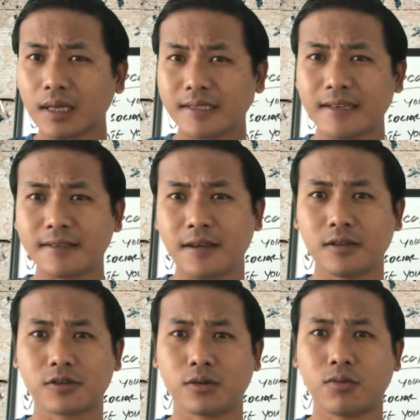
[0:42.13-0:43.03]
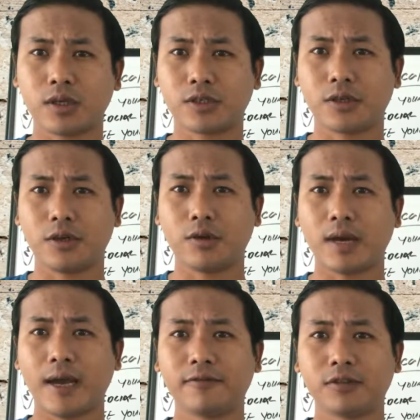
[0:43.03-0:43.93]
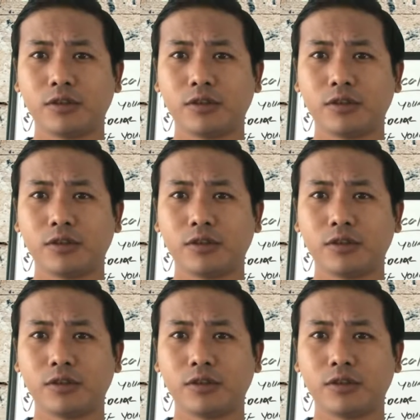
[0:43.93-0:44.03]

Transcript: details on what you have to